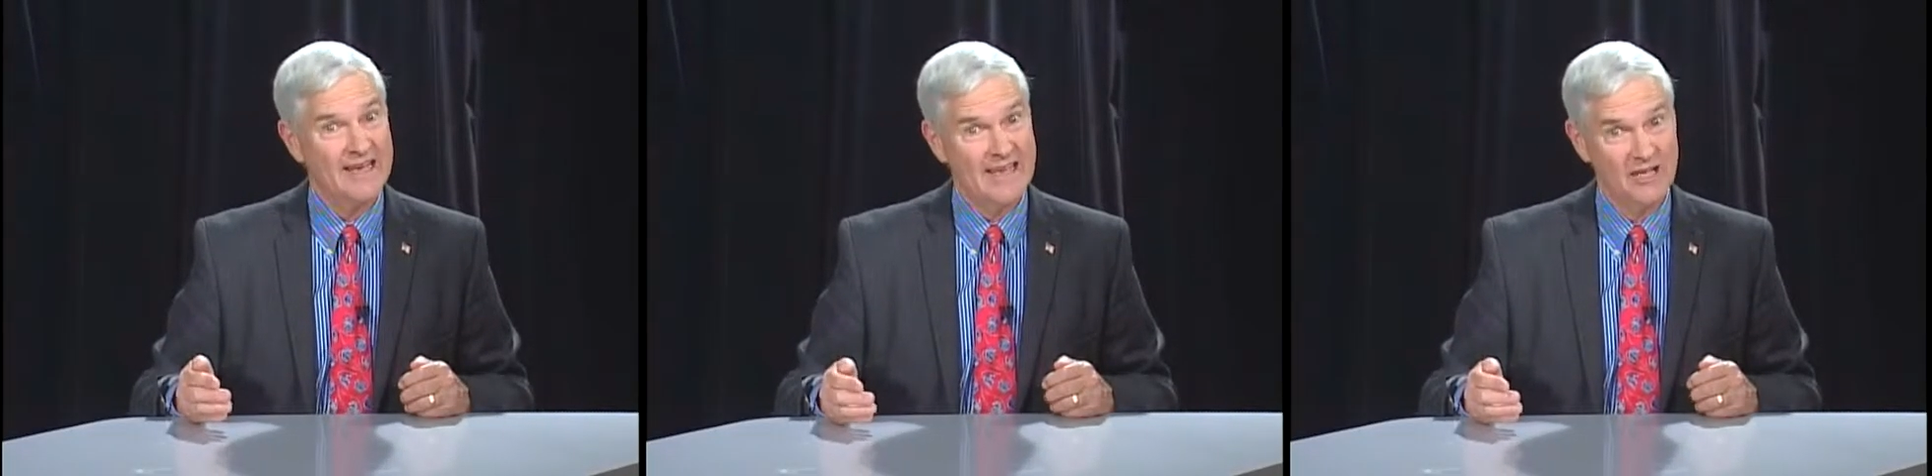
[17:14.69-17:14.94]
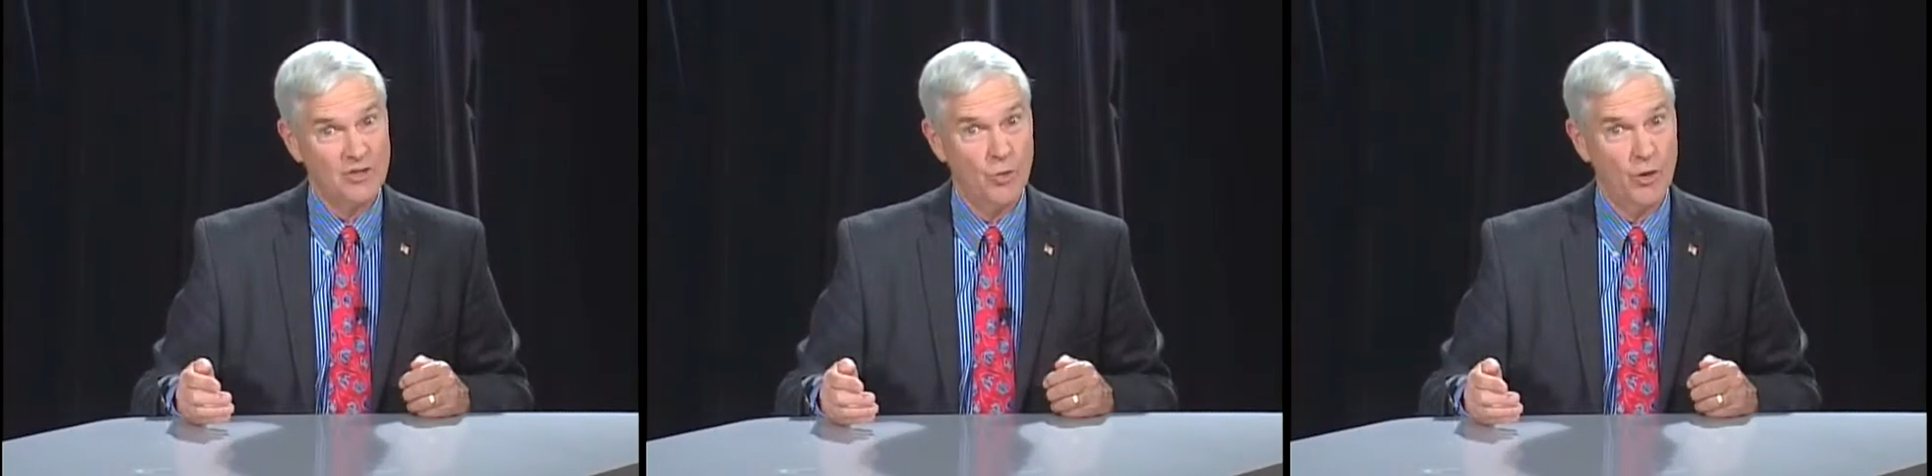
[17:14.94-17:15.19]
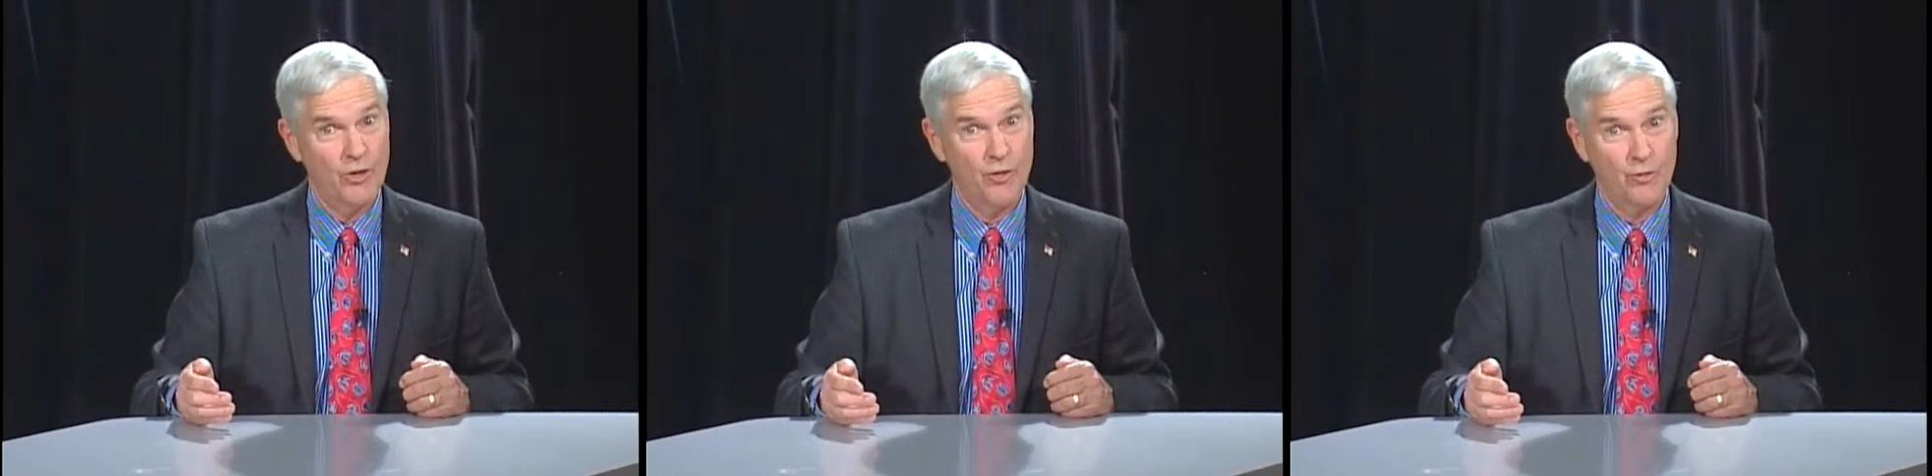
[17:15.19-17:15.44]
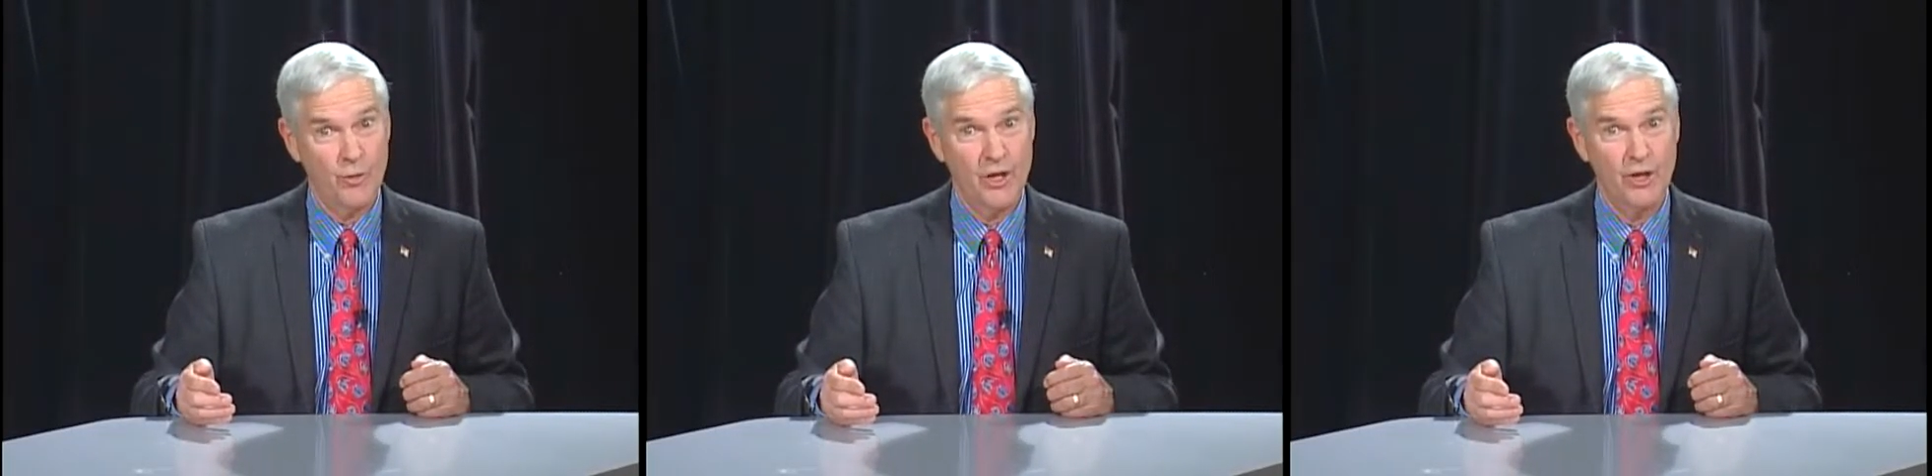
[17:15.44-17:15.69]
guess where your
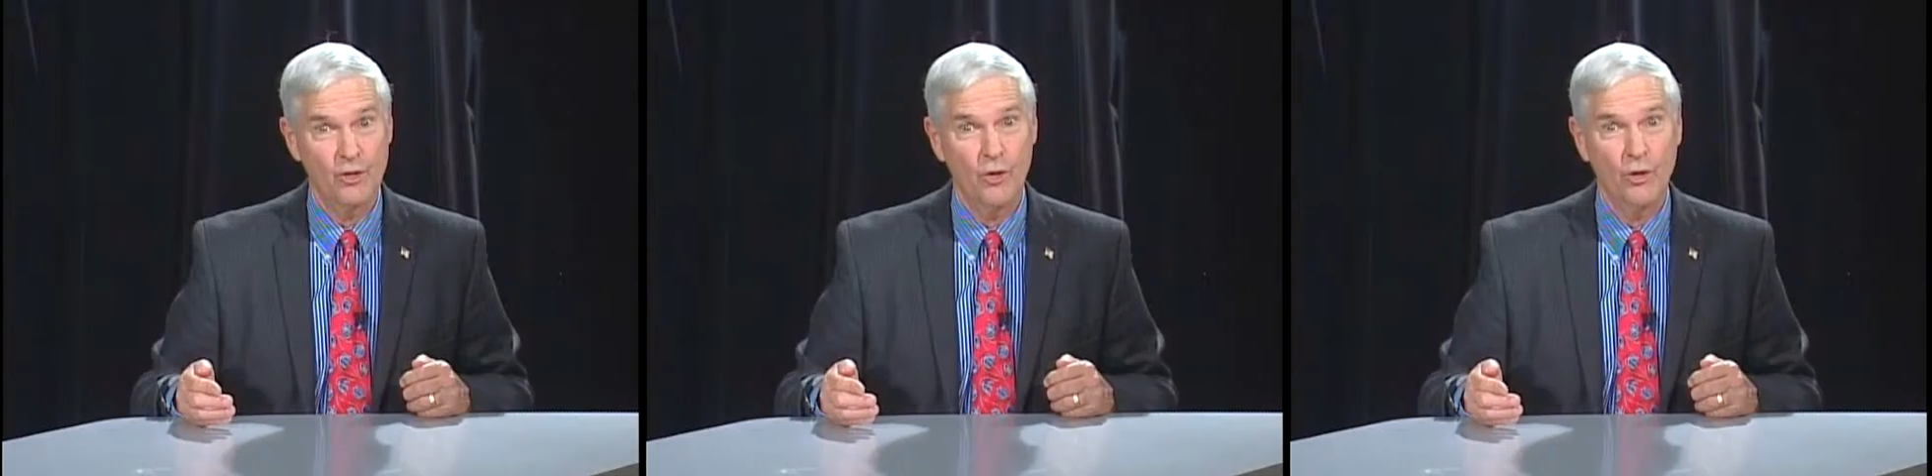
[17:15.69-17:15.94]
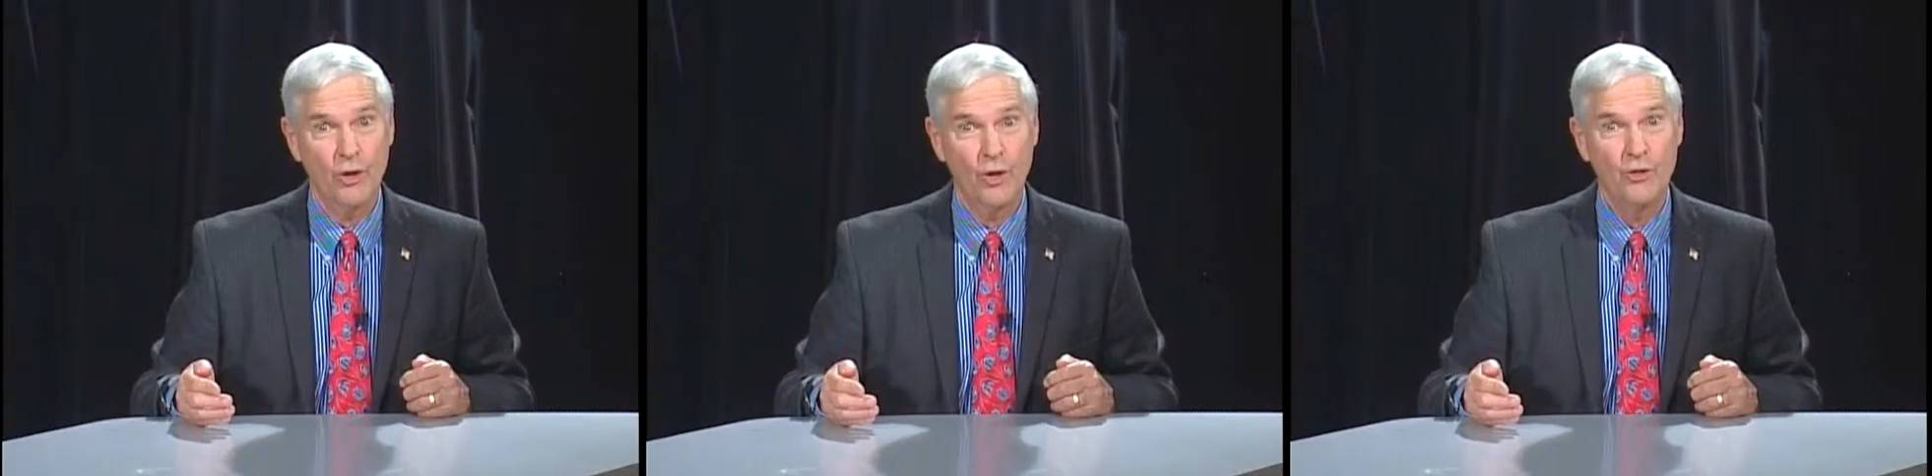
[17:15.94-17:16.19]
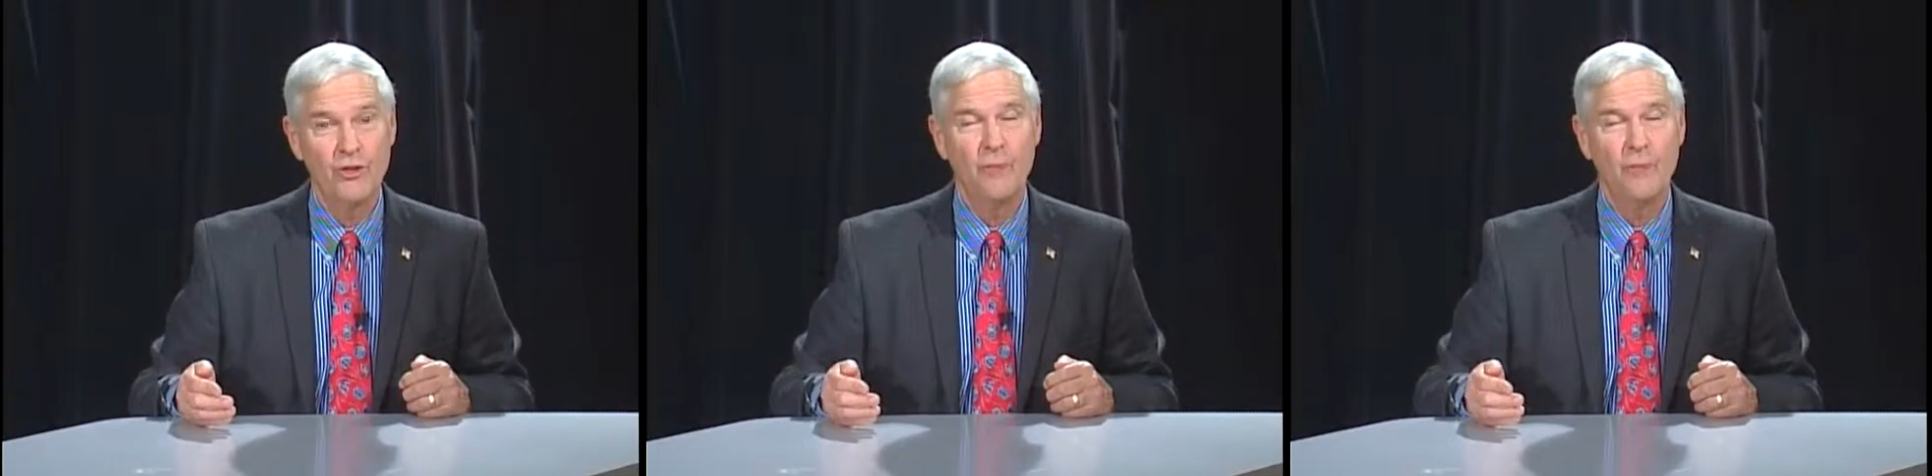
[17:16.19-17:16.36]
three-year-old heard